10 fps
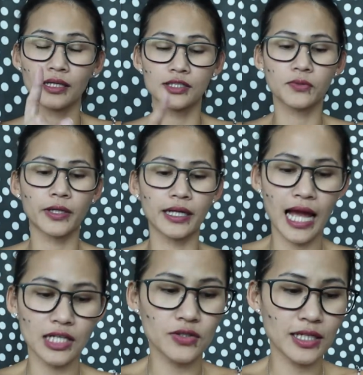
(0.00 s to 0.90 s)
That's work
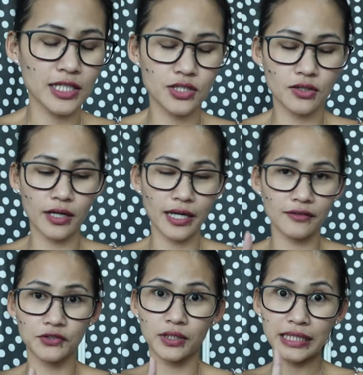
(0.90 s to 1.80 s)
actually, so I
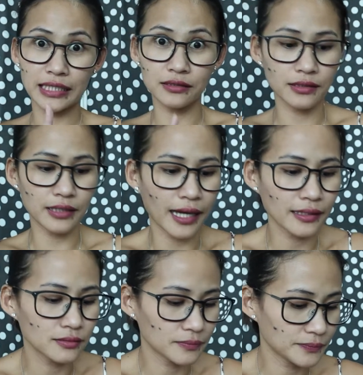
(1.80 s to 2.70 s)
have to attend to
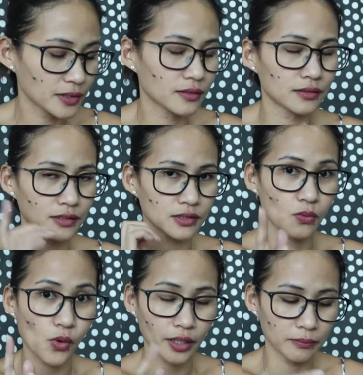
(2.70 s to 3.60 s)
that because it's
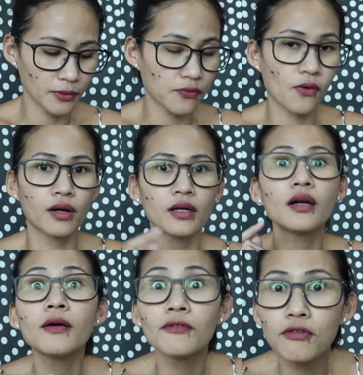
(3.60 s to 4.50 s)
work before
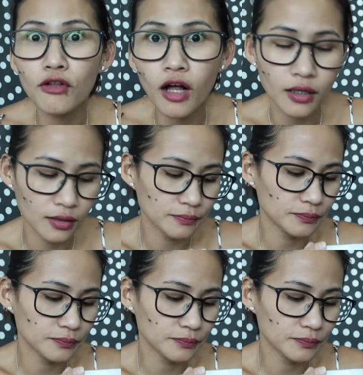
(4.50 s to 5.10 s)
vlog.